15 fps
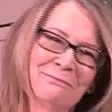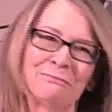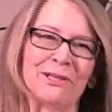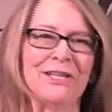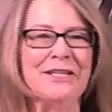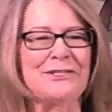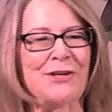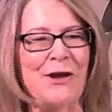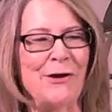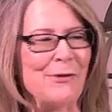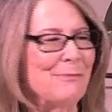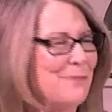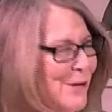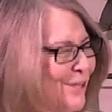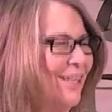please
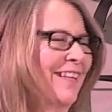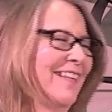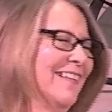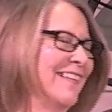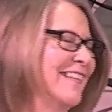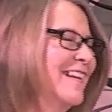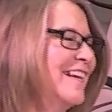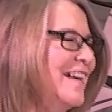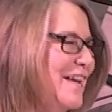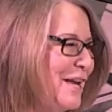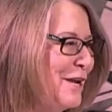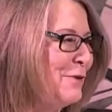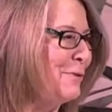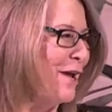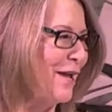help.
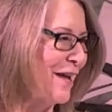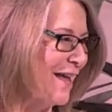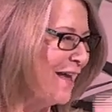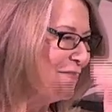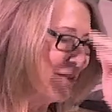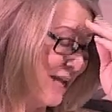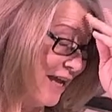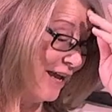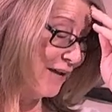Anyway, and the